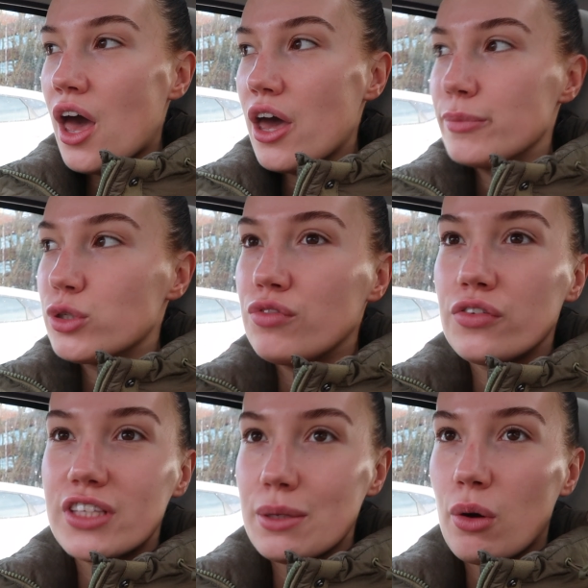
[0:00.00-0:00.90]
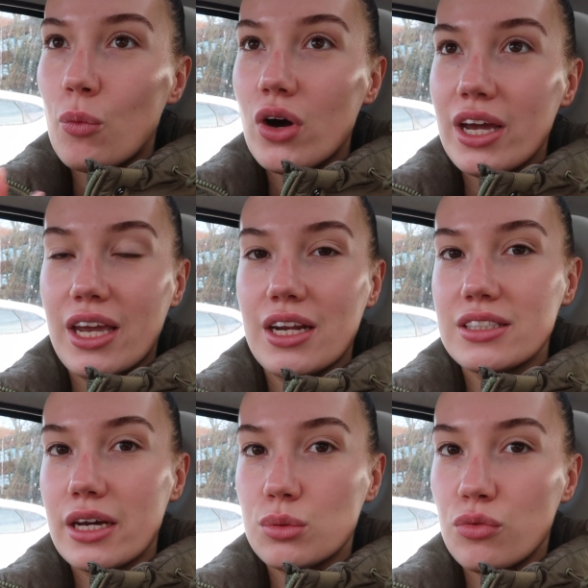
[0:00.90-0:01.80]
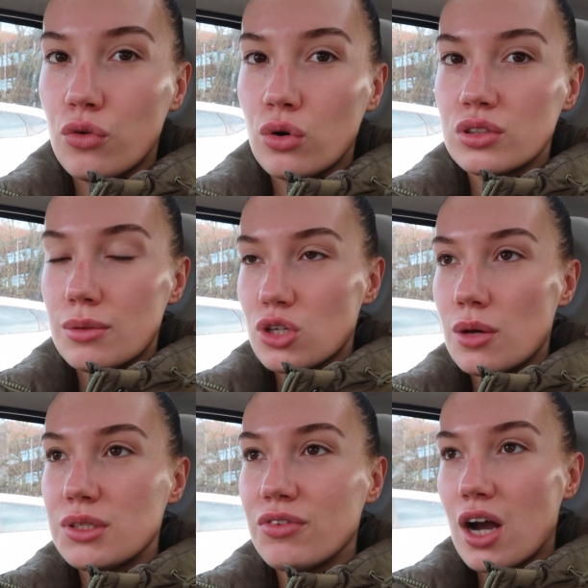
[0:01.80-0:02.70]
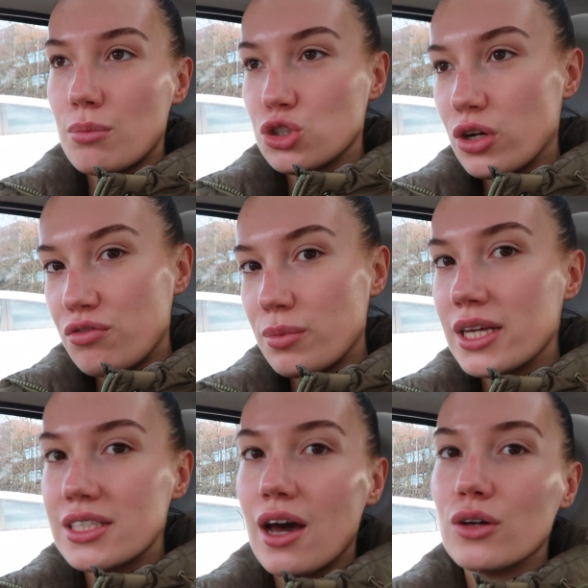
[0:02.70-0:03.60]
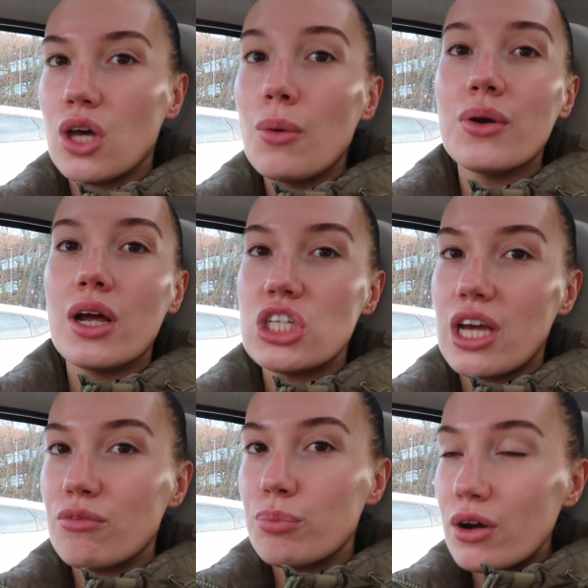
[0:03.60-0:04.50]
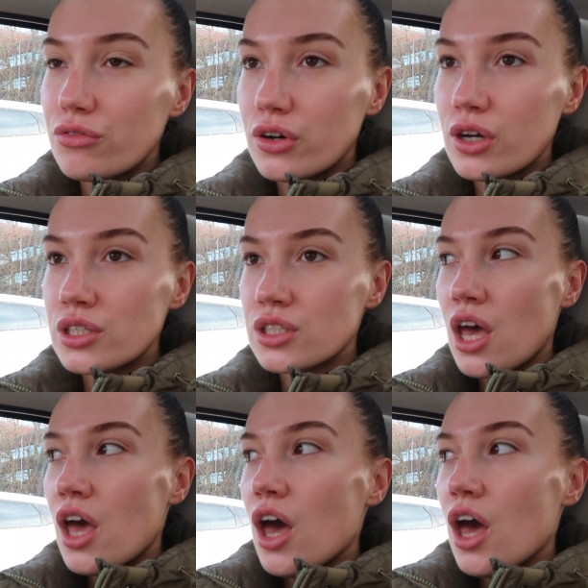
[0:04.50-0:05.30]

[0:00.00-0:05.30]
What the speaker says: So if you've seen my what I eat in a days before, sometimes if I come straight from his house I won't actually have breakfast.